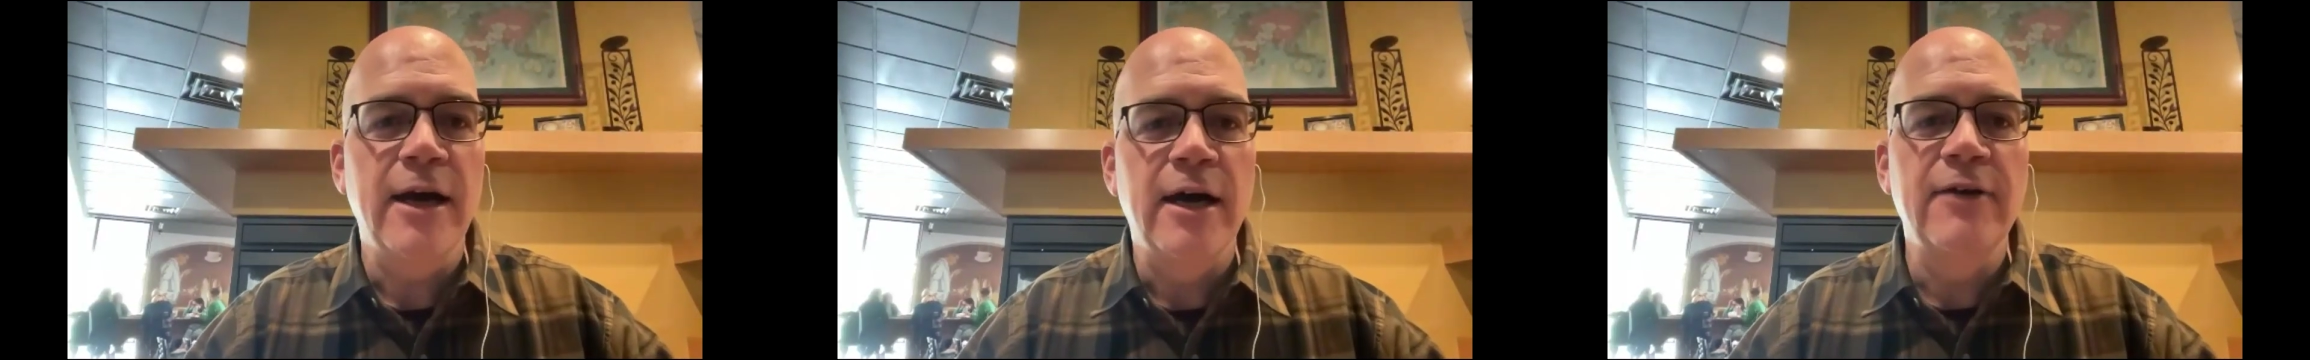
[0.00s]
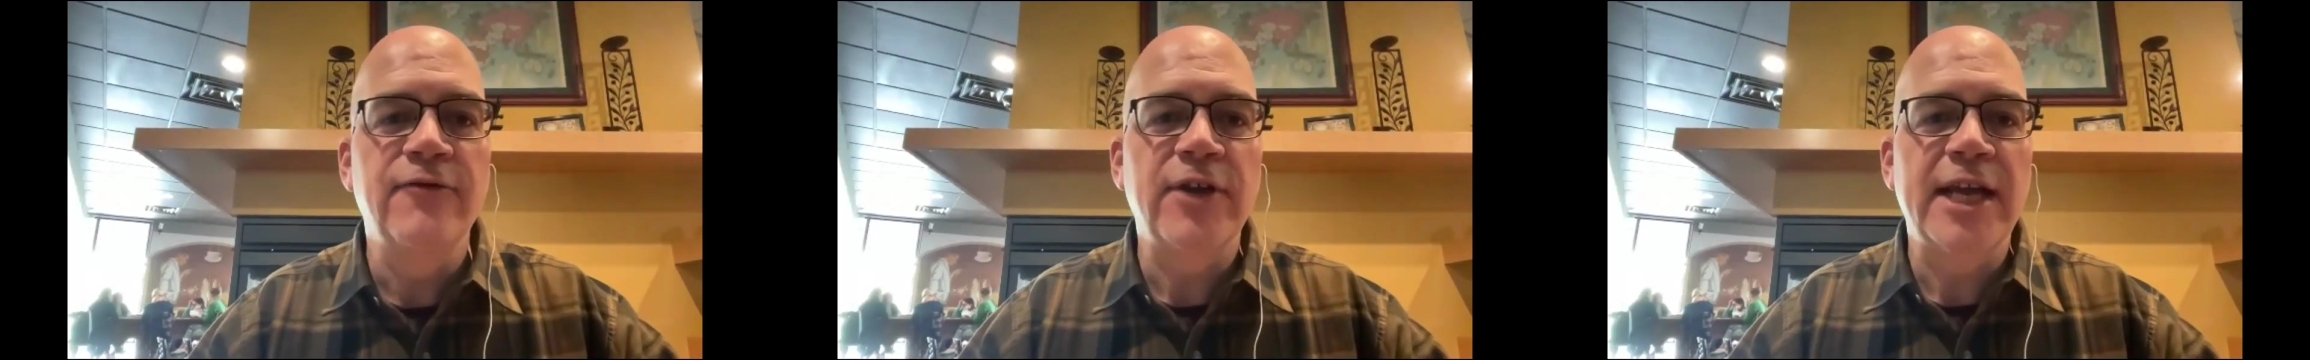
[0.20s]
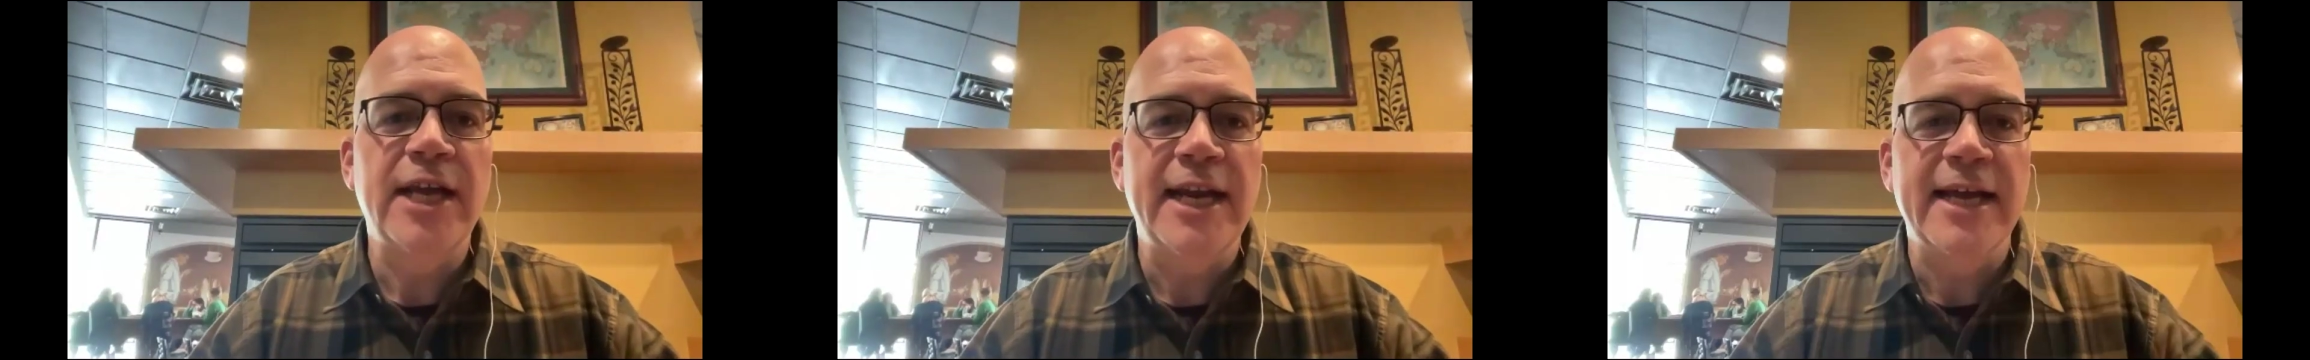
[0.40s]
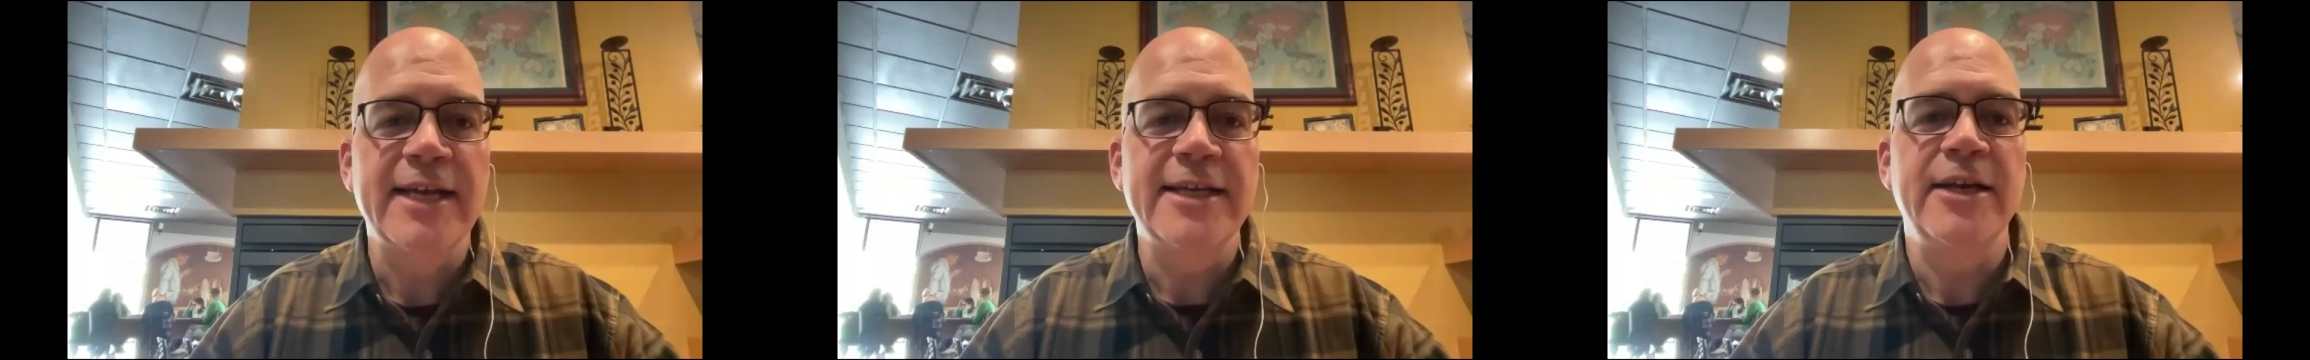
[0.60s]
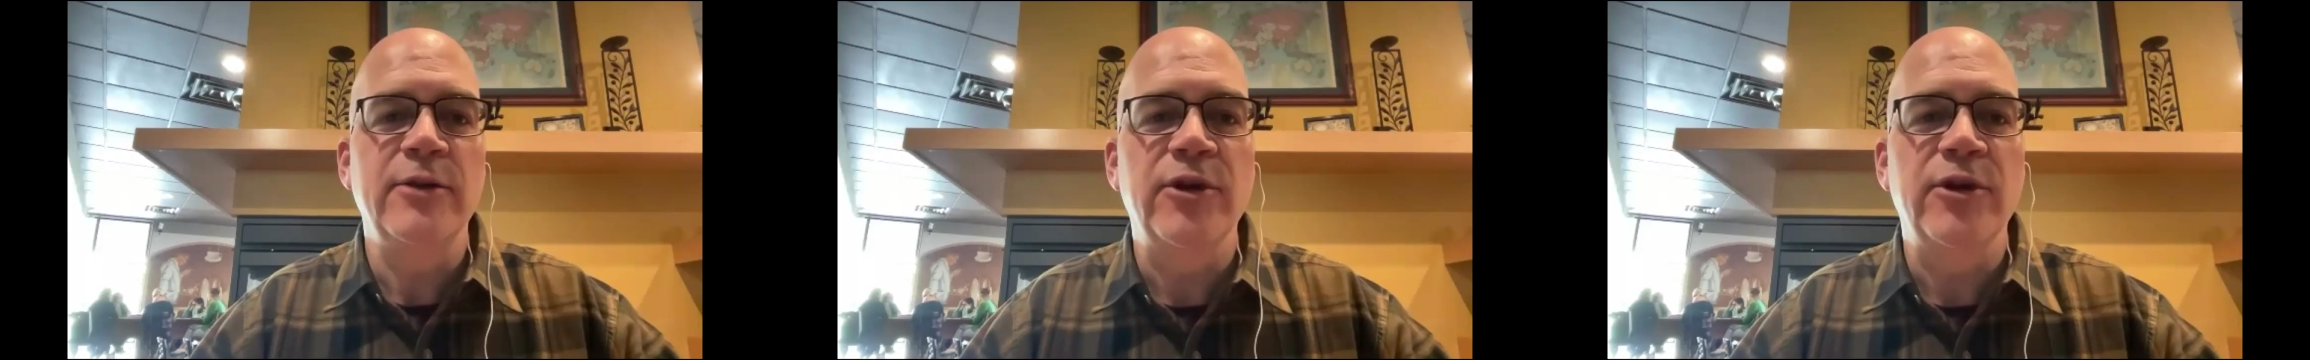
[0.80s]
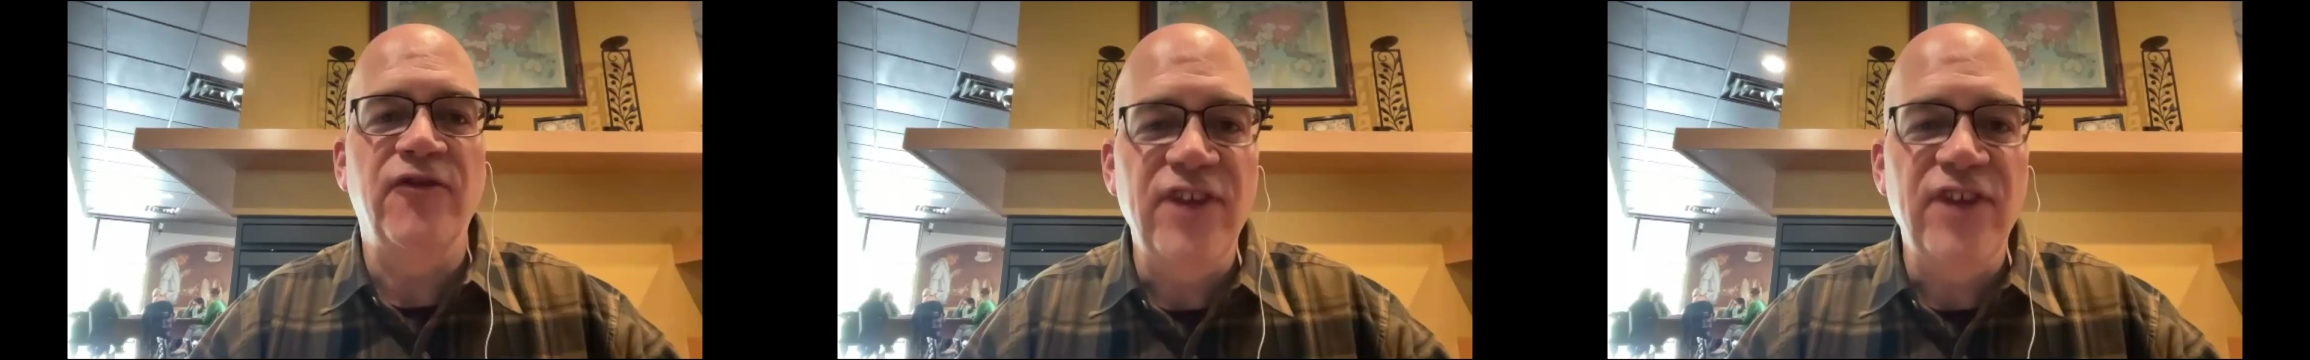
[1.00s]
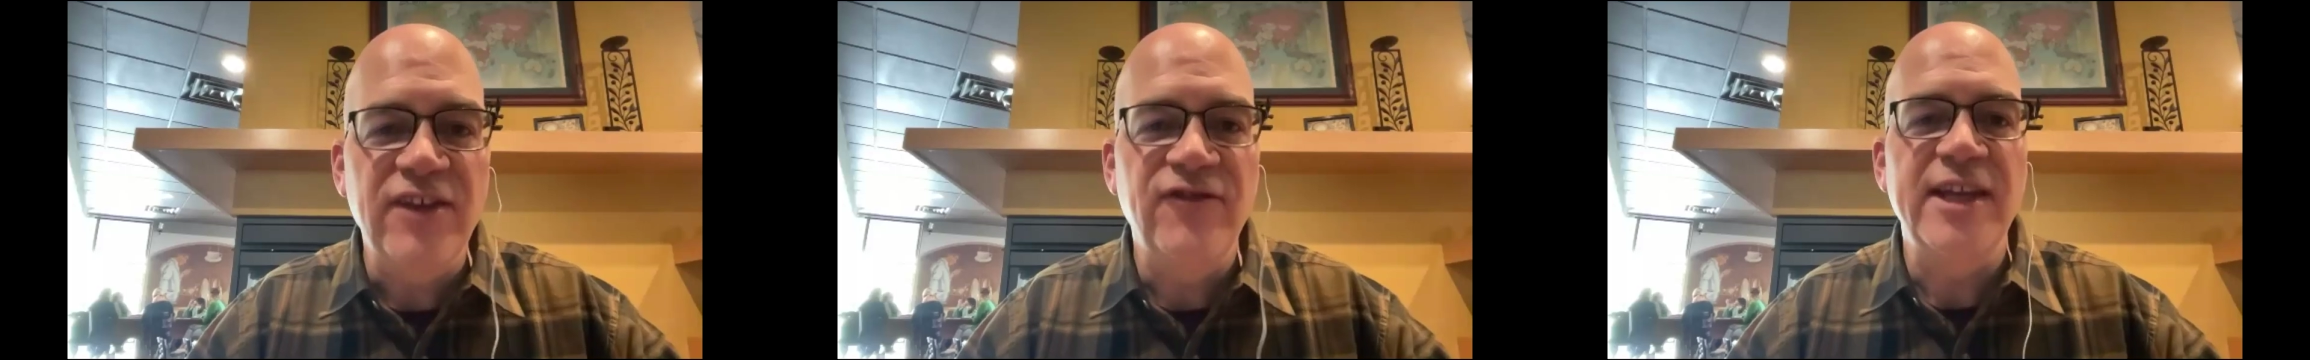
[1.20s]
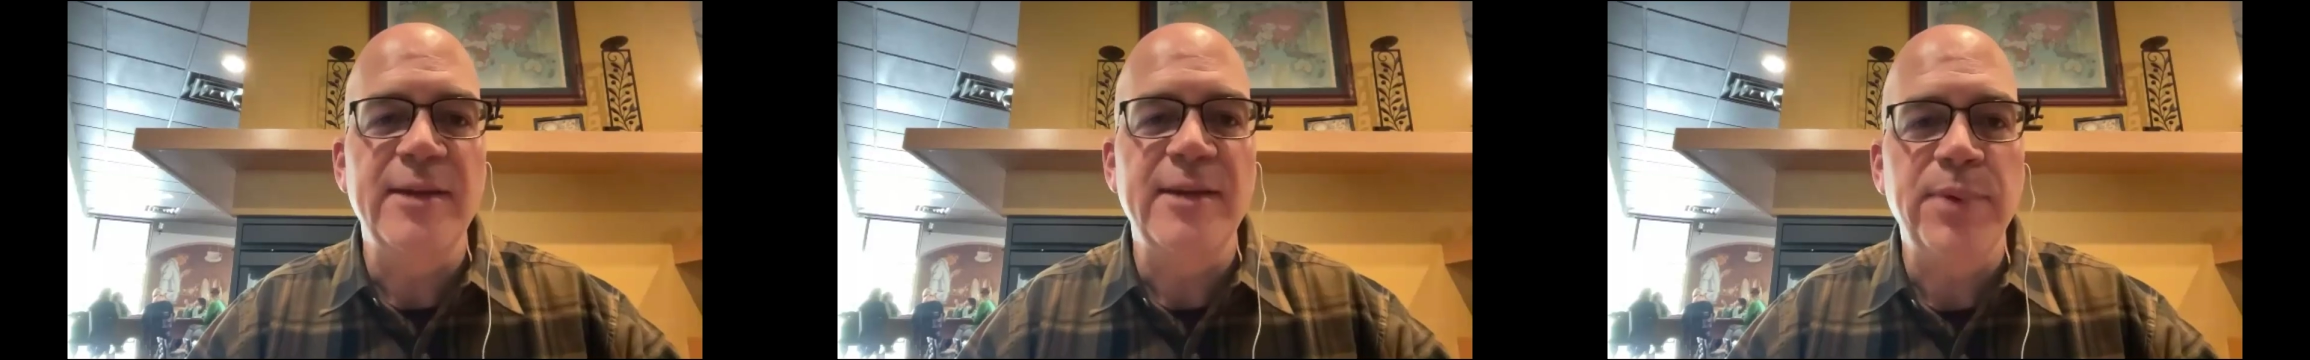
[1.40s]
of connecting with
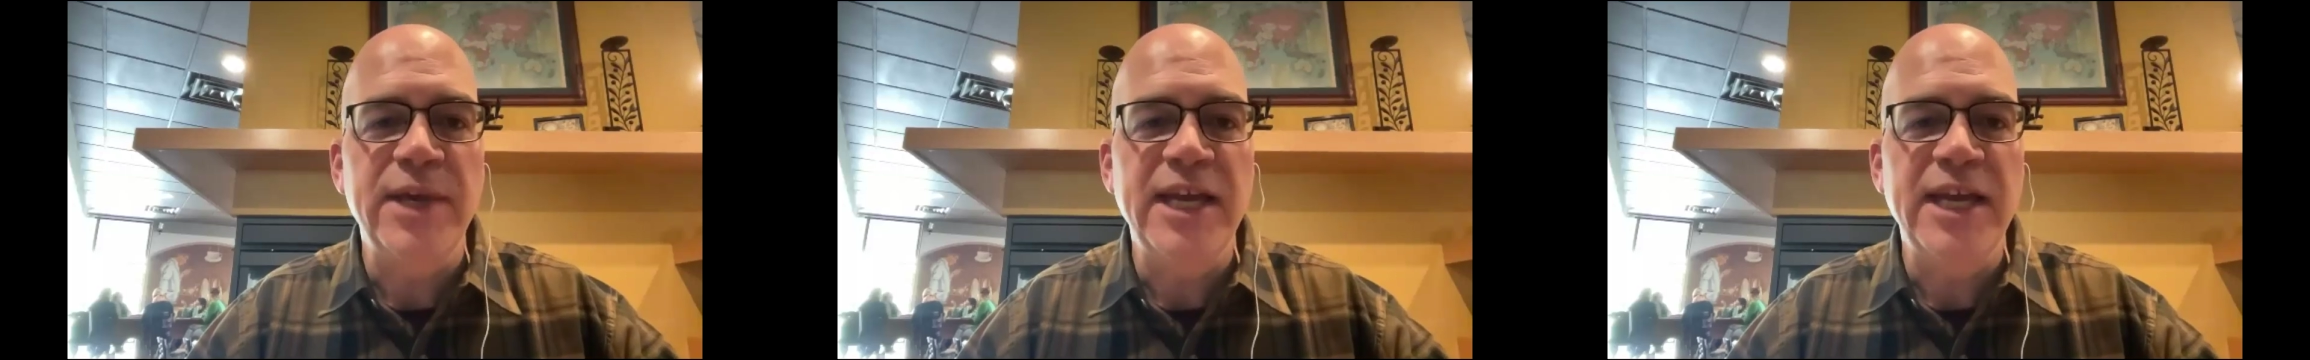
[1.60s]
50